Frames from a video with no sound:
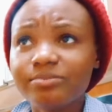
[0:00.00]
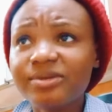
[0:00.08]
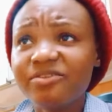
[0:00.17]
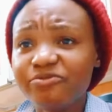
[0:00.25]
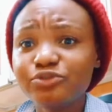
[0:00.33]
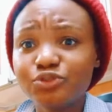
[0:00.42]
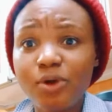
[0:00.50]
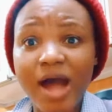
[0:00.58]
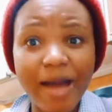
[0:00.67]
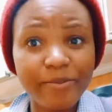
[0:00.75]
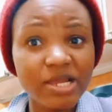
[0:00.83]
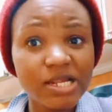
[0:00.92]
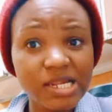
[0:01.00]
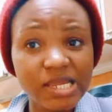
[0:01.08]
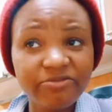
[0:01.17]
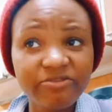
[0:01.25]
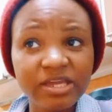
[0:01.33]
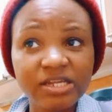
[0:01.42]
even though I'm a
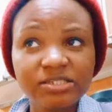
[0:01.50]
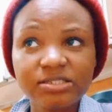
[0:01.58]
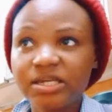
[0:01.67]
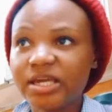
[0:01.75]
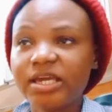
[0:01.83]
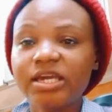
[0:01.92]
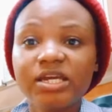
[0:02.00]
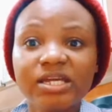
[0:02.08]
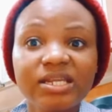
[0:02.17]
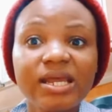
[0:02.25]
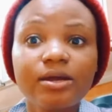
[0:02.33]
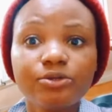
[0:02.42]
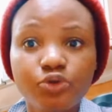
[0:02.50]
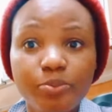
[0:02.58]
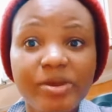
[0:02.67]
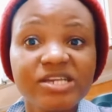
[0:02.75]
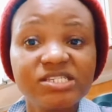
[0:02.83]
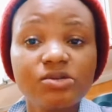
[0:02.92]
living here
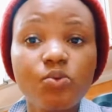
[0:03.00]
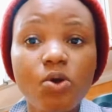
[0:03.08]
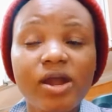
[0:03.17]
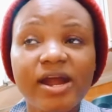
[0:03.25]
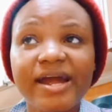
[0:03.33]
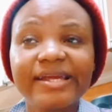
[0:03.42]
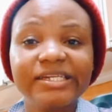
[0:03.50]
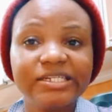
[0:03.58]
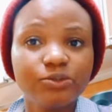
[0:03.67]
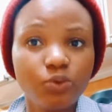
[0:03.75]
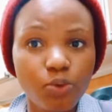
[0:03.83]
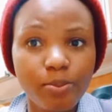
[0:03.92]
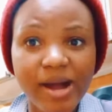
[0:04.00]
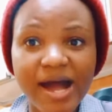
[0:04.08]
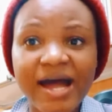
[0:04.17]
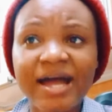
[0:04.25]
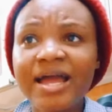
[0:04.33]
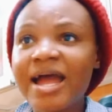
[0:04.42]
domestic worker in
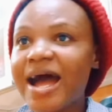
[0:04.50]
Oman,